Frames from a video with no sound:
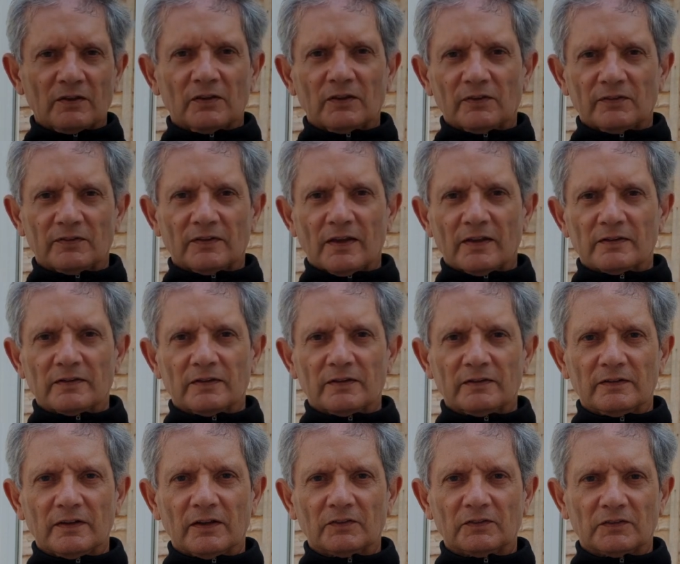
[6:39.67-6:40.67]
said
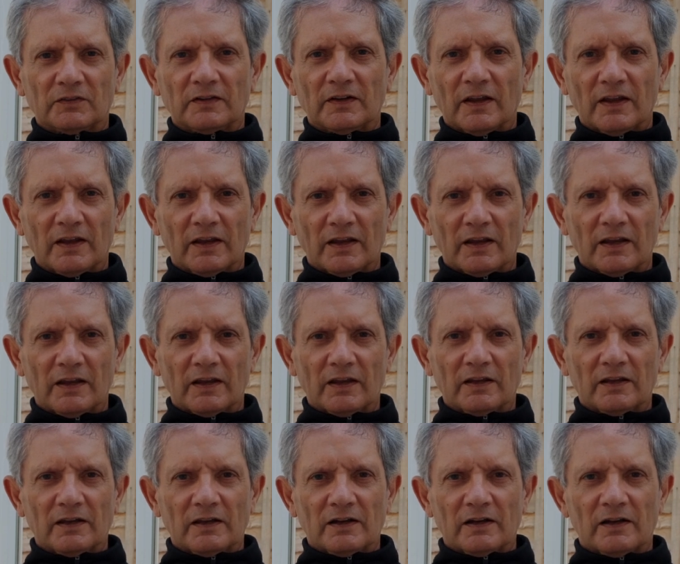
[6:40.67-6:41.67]
yesterday,
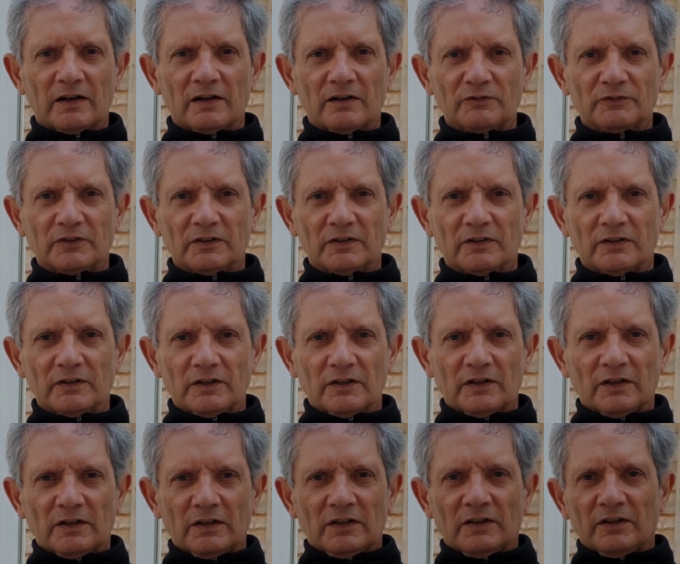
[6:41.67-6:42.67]
after
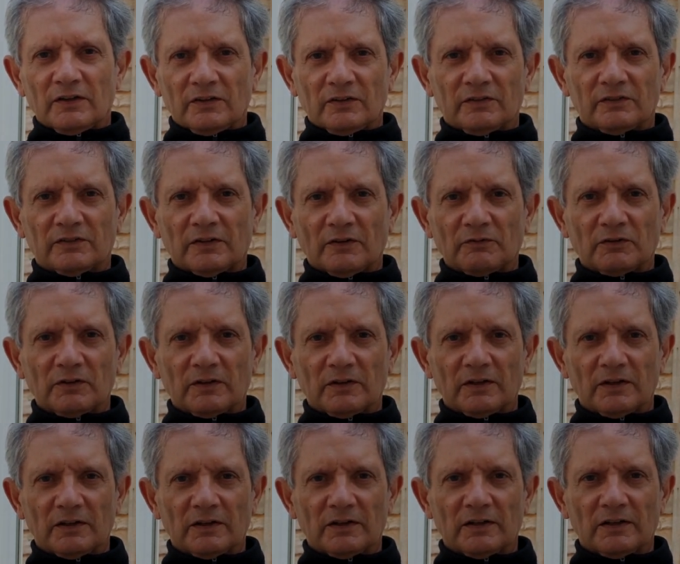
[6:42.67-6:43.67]
several
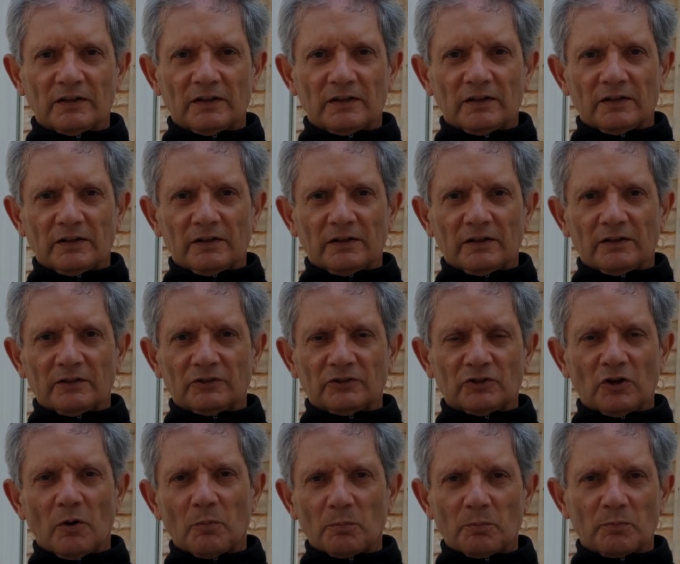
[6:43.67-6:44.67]

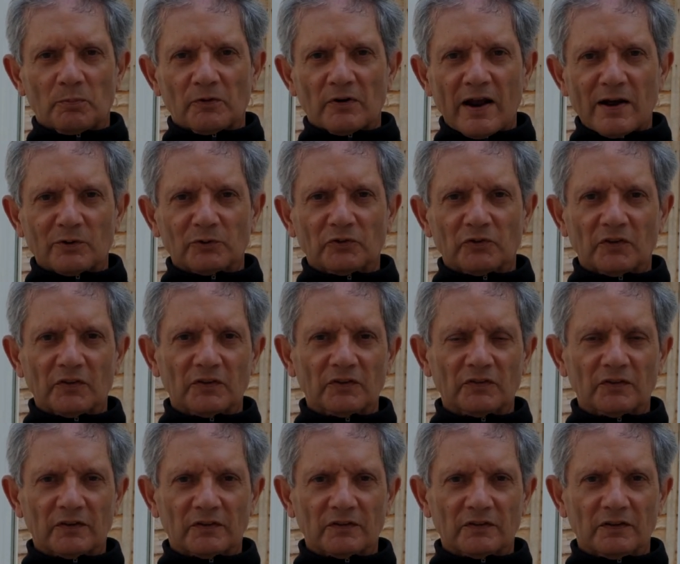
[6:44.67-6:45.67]
top rounds in the
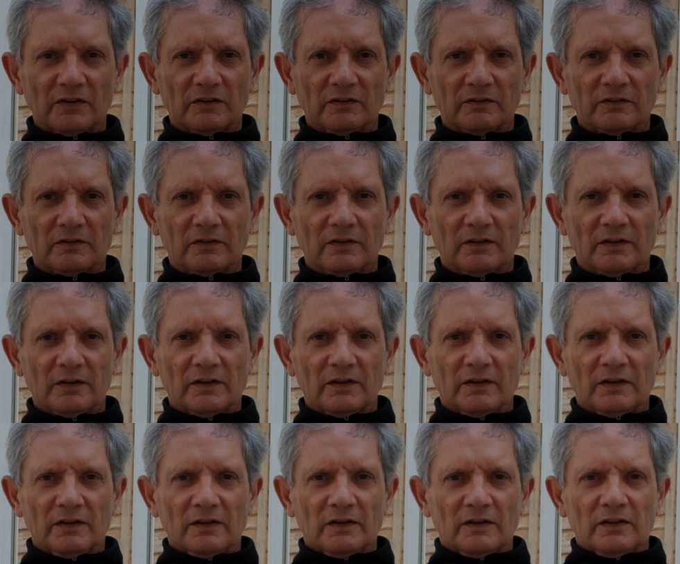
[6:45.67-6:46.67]
60s,
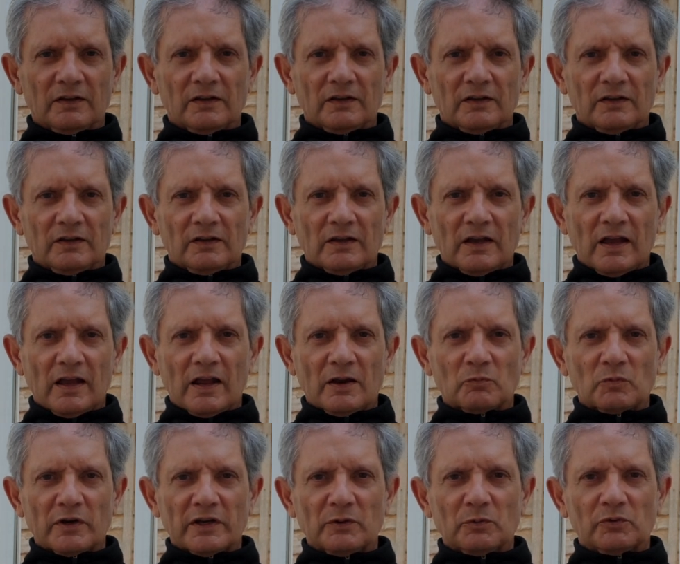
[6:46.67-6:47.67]
and
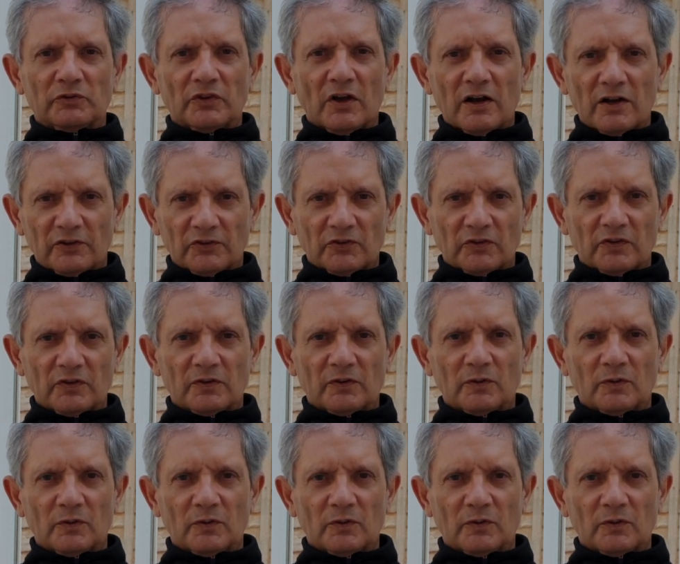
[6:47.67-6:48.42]
when he was asked